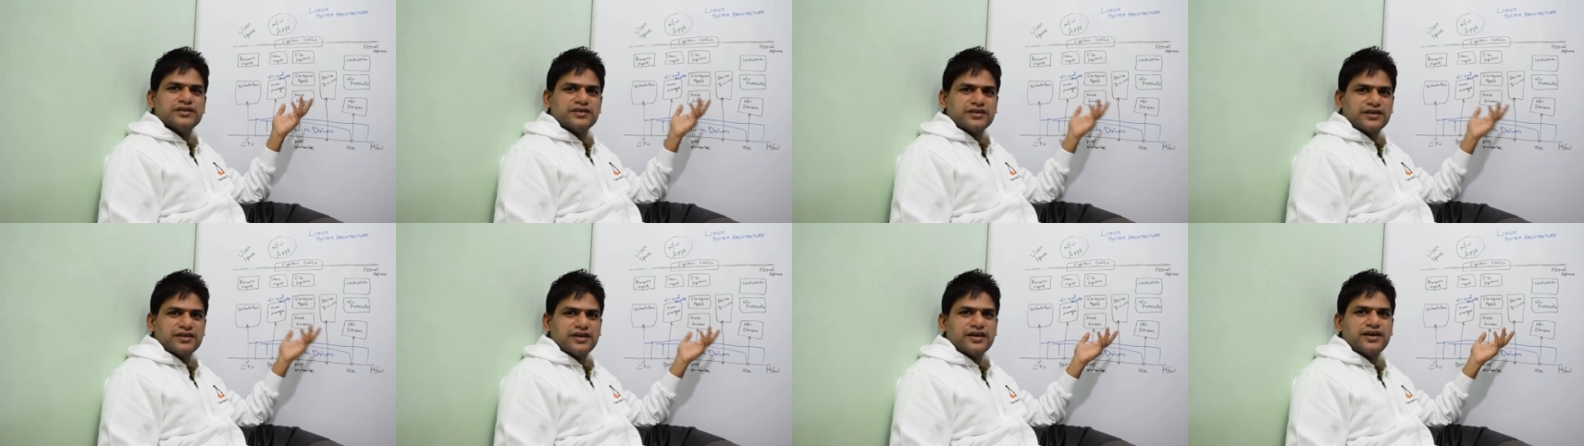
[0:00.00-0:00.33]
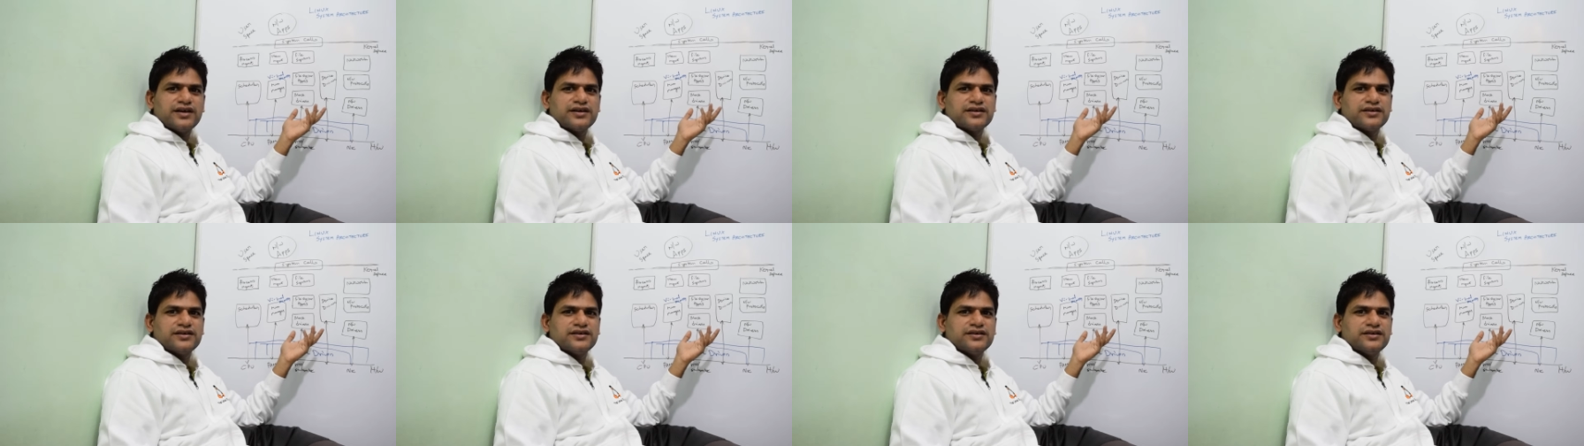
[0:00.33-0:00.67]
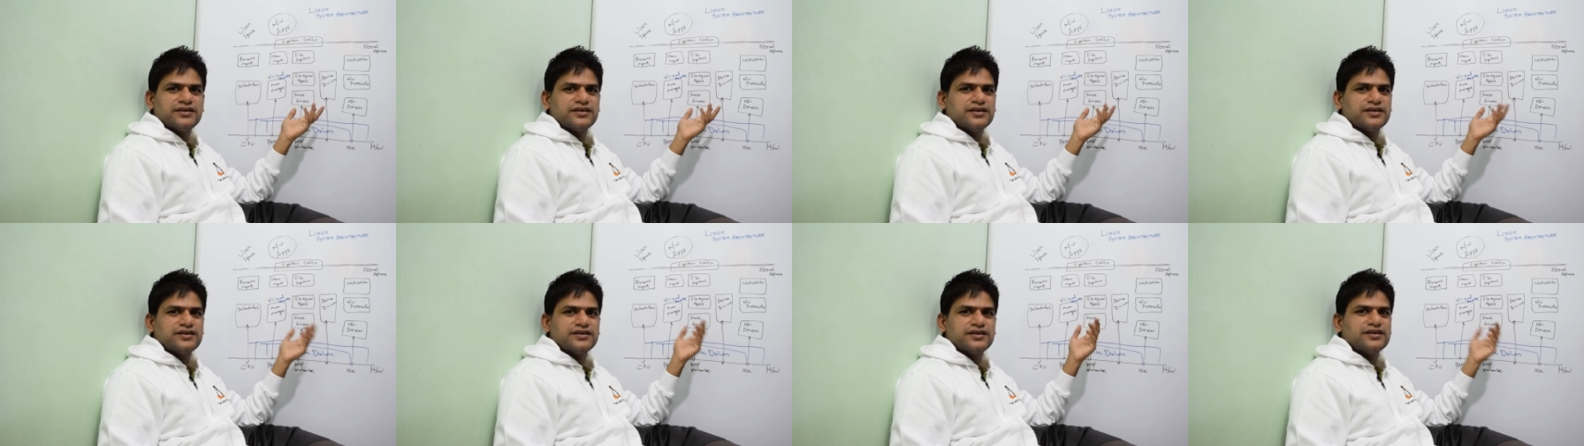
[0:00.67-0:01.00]
stack
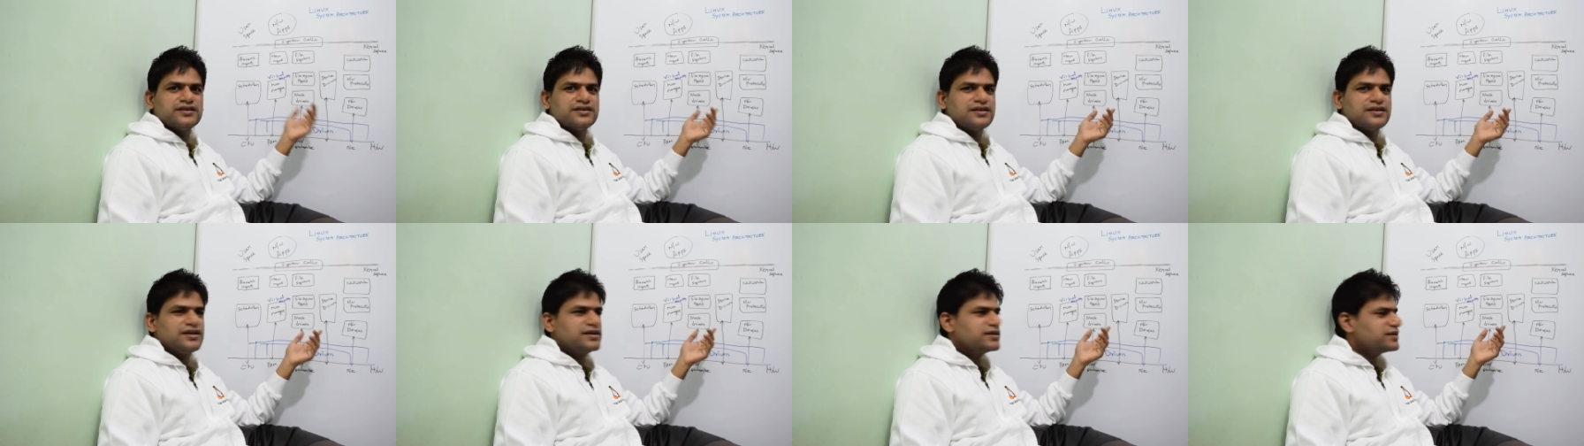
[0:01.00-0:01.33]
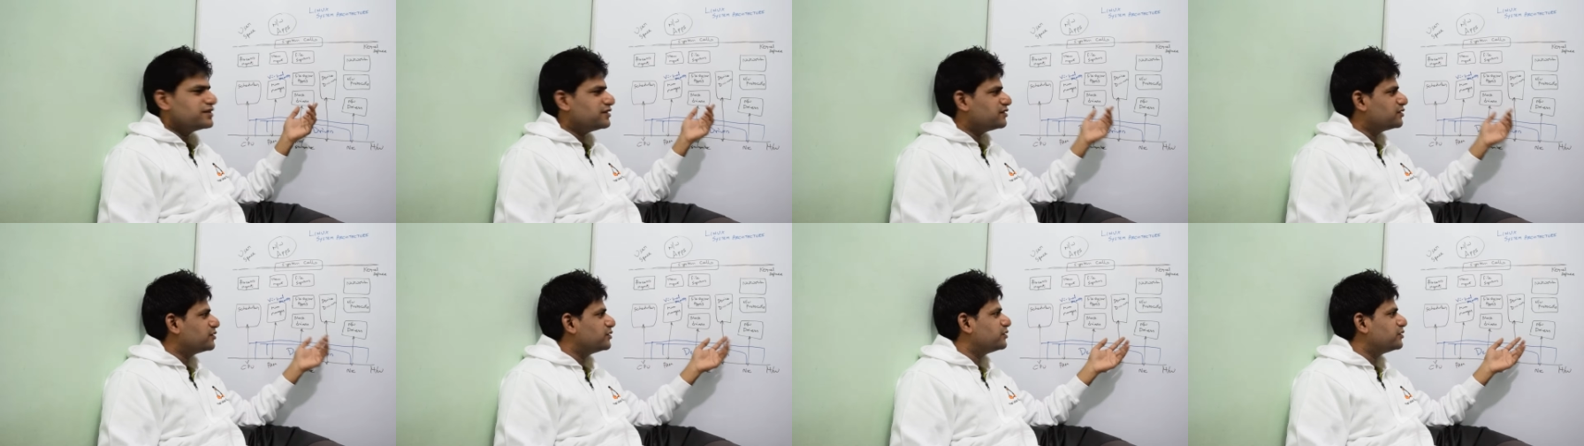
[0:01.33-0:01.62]
and things like that.